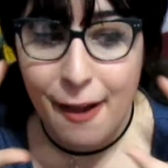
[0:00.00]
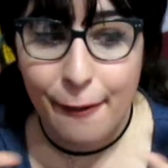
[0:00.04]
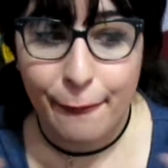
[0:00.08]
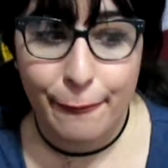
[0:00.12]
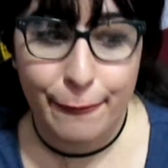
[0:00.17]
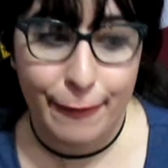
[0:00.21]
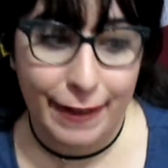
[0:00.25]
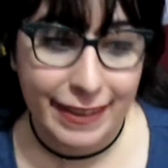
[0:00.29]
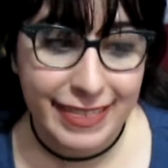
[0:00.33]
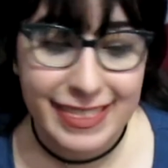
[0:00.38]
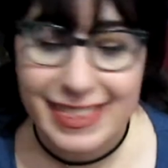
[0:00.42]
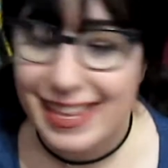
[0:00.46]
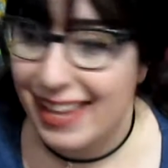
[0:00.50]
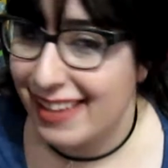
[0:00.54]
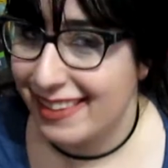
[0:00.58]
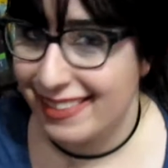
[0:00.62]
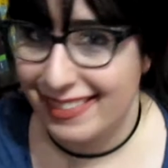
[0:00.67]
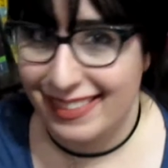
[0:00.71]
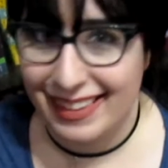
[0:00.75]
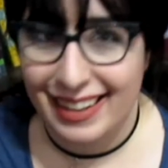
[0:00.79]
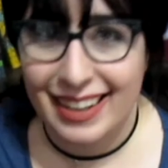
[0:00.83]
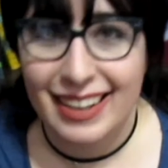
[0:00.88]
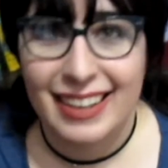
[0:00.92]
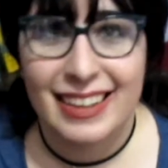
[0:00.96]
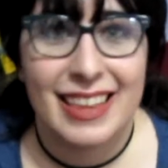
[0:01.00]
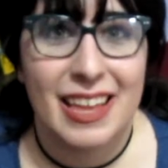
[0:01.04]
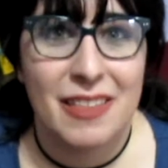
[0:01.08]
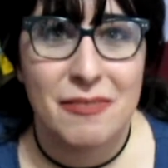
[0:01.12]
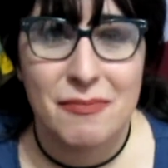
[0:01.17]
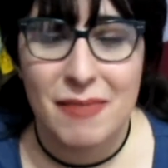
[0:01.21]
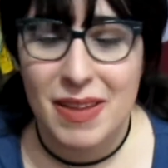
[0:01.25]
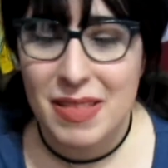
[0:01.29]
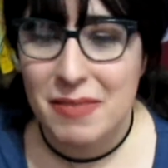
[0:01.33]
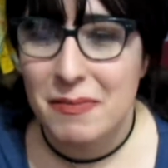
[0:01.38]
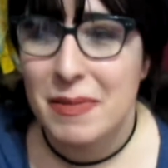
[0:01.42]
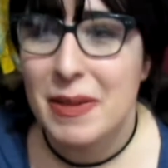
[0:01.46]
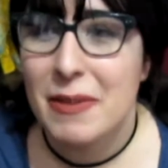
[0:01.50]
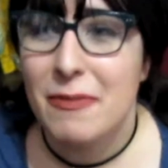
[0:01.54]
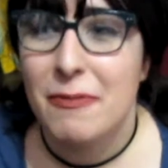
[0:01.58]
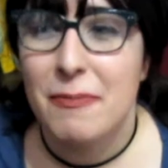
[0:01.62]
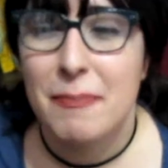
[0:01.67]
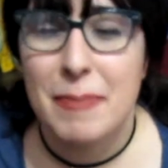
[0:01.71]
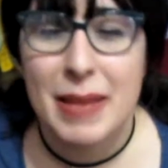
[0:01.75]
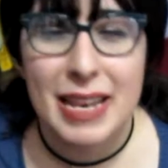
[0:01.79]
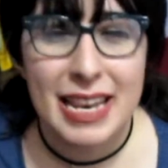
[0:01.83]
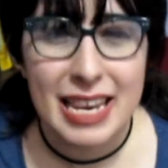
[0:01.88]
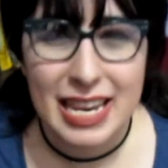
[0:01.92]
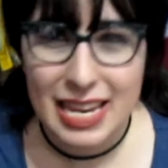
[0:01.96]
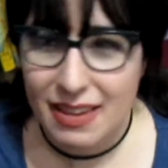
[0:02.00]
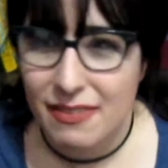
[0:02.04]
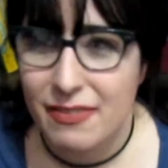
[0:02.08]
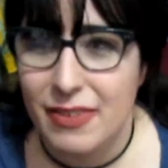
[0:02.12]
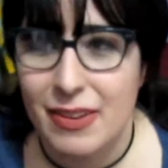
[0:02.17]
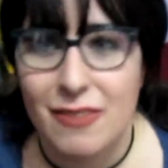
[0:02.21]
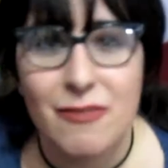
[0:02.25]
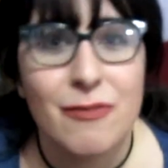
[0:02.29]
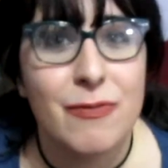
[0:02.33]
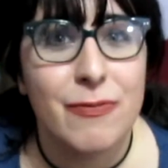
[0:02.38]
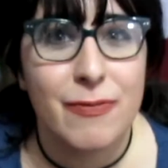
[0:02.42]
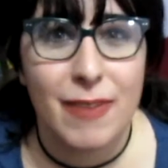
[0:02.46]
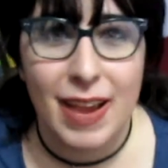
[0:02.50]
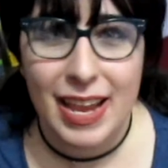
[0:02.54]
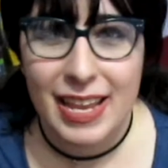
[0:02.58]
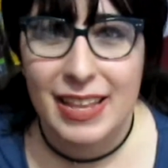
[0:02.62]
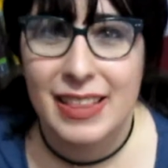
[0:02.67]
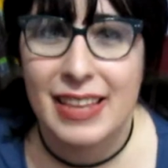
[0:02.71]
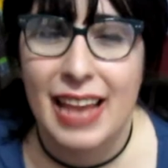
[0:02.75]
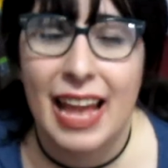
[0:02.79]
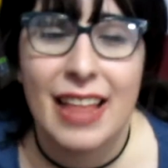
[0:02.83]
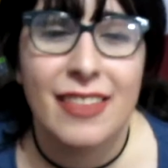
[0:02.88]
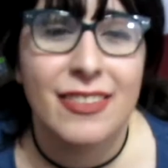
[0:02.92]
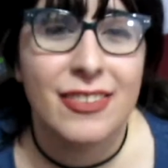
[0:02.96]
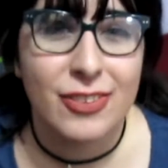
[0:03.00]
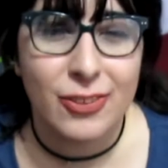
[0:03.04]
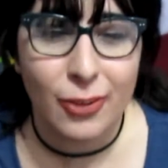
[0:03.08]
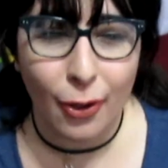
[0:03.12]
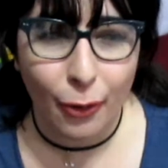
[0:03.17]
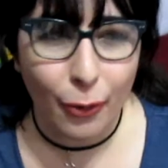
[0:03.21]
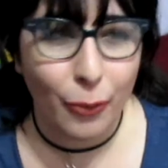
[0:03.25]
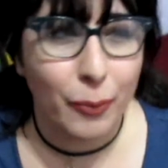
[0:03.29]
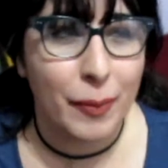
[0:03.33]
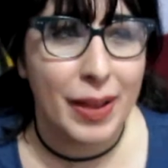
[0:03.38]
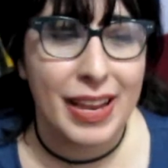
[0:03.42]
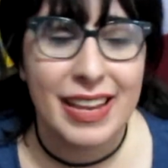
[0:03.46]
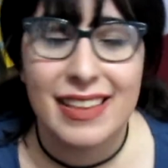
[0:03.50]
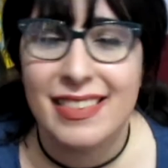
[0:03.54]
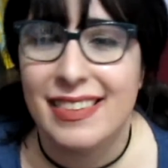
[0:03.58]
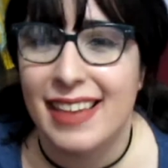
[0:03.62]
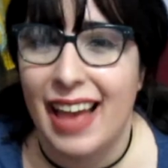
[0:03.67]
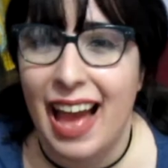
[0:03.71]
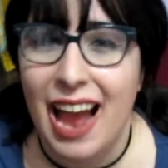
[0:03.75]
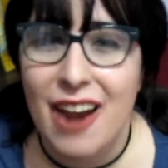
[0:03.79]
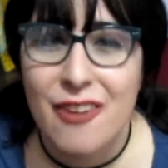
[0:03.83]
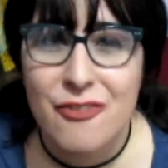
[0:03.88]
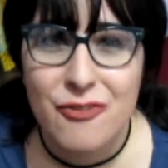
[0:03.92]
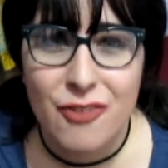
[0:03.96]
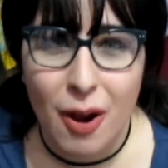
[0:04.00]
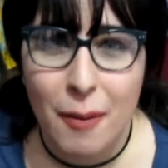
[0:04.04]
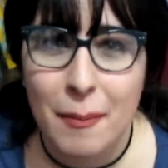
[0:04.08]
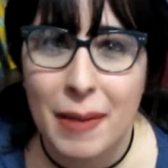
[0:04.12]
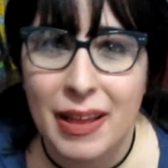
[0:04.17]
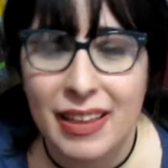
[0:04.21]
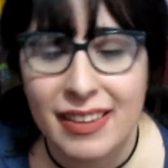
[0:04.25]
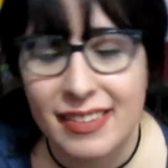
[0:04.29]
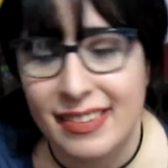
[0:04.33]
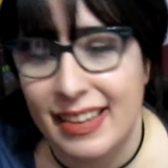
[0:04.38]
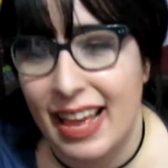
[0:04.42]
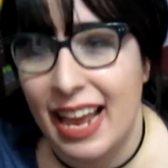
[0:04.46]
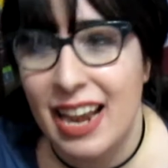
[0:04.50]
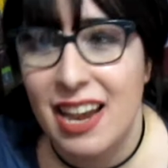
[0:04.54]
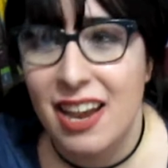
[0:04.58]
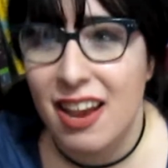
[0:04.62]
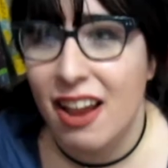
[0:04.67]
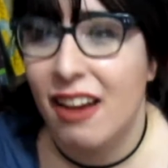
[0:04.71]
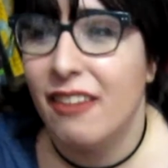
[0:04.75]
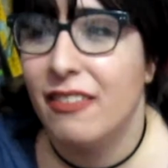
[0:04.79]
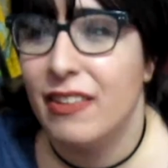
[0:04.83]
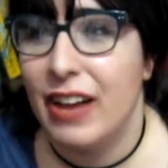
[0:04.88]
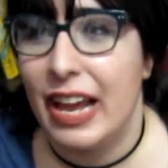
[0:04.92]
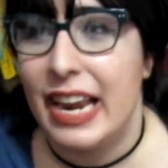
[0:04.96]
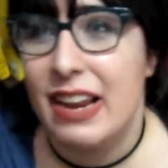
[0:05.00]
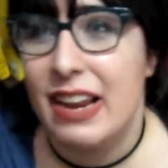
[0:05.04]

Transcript: fantastic, that made me believe in fate and soulmates and romance and love and